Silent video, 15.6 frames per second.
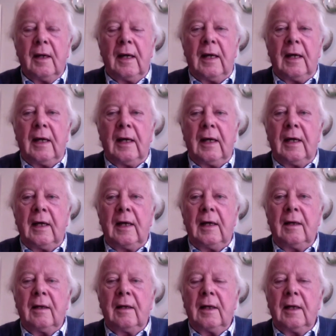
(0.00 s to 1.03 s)

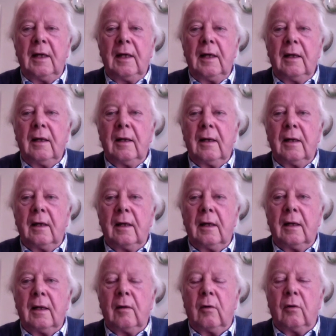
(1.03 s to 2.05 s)
and the
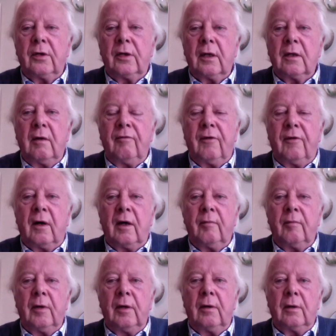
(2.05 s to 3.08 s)
or
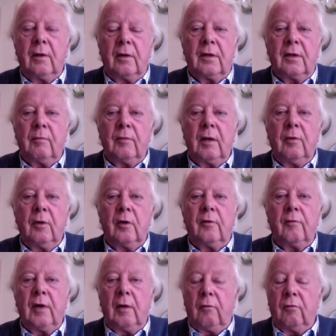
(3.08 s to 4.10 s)
65 mil and the 70
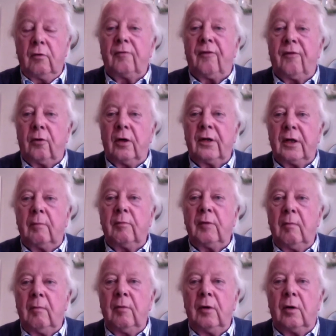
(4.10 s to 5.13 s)
mil, it was for a
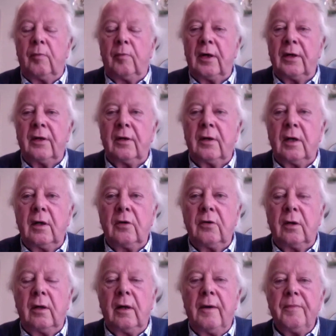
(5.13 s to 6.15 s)
70 mil
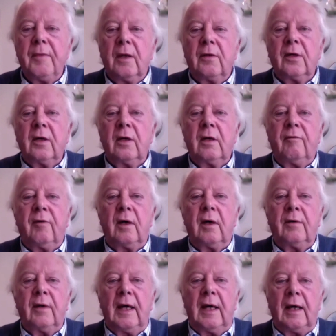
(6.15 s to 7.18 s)
presentation,
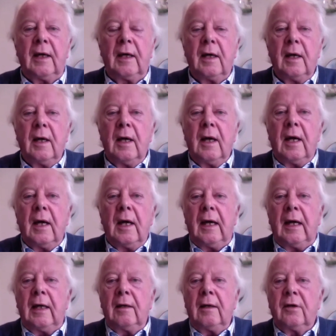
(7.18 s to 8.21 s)
65 neg.
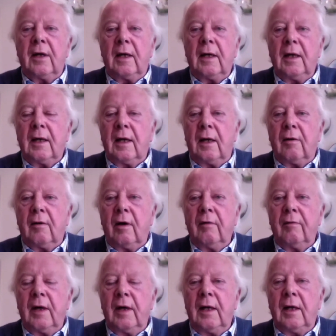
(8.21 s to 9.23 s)
And
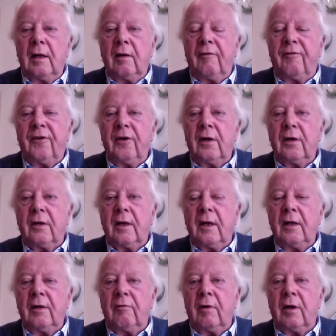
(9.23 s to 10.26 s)
Technicolor over here, the first
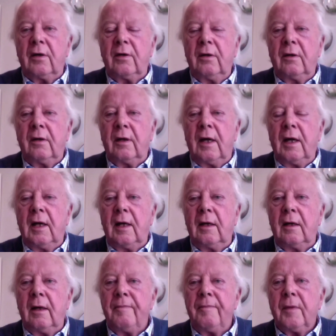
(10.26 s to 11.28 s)
day's rushes, they
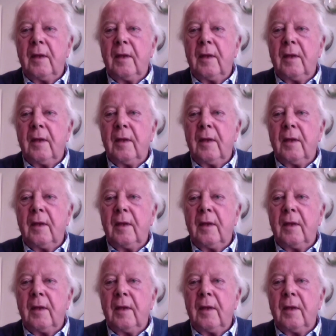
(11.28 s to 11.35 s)
had